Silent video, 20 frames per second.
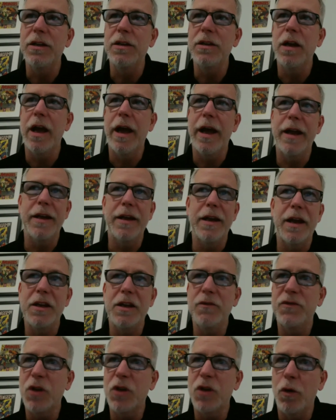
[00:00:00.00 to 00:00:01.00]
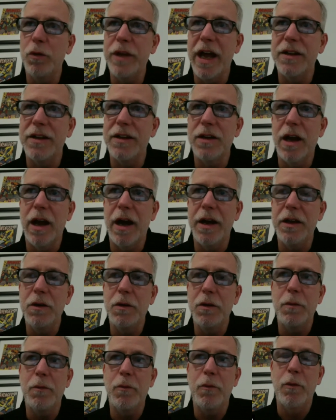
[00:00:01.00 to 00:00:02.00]
And you've told that
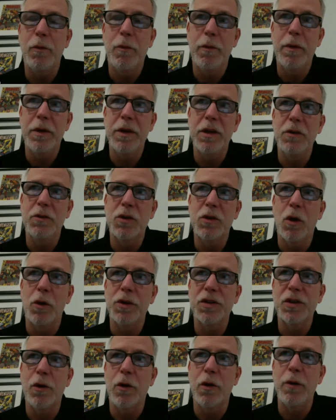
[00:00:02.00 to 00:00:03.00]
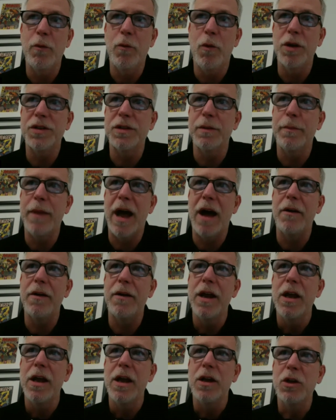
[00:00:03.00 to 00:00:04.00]
you told a story once about
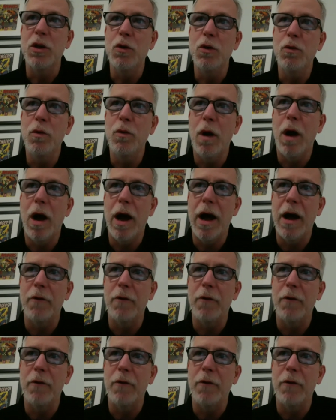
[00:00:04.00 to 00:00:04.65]
you